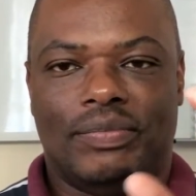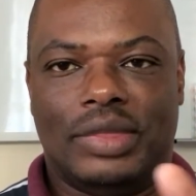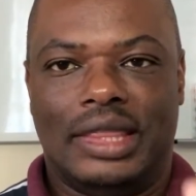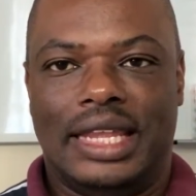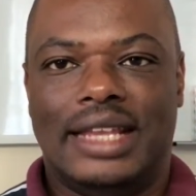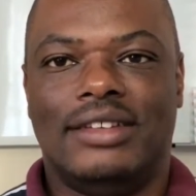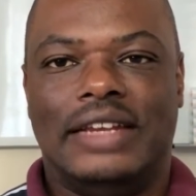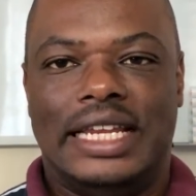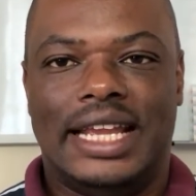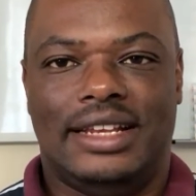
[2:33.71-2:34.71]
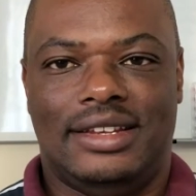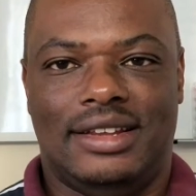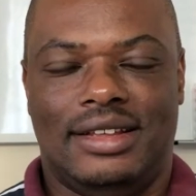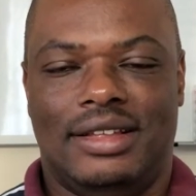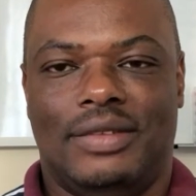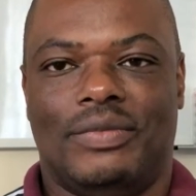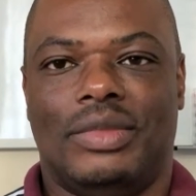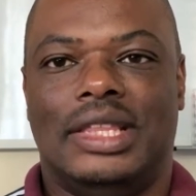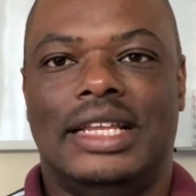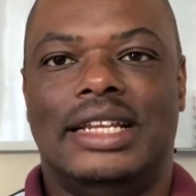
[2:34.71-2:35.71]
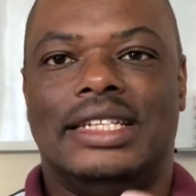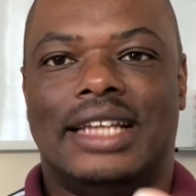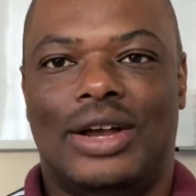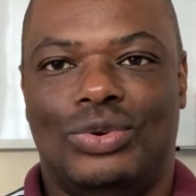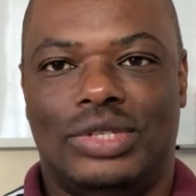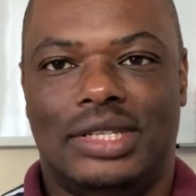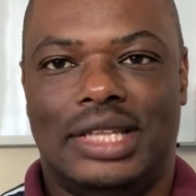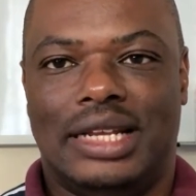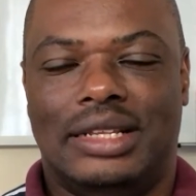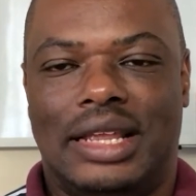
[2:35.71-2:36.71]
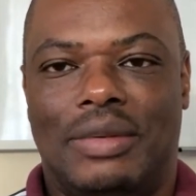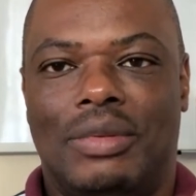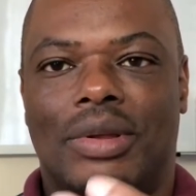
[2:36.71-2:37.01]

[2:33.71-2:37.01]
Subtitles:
they create, the results that they